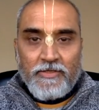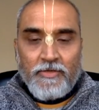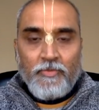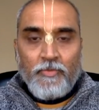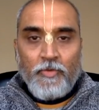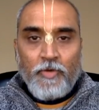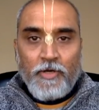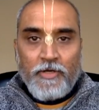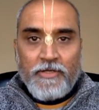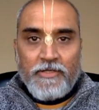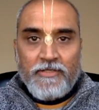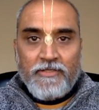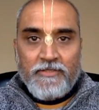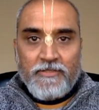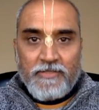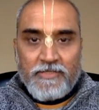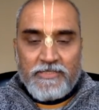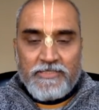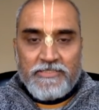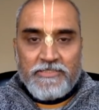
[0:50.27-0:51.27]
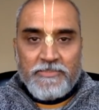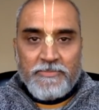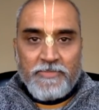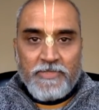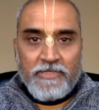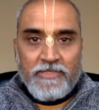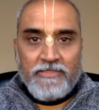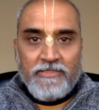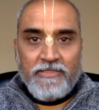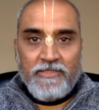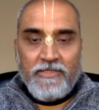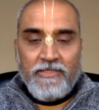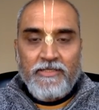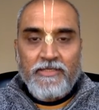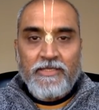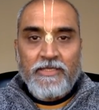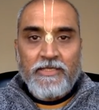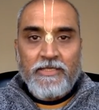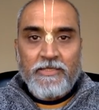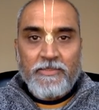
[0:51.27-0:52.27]
what Krishna Bhakti
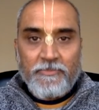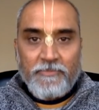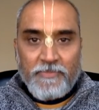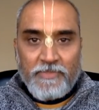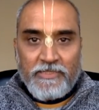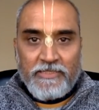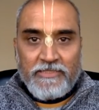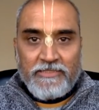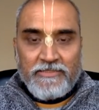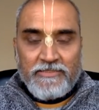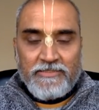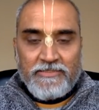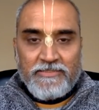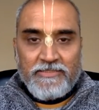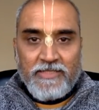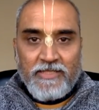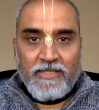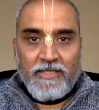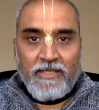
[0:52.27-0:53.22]
means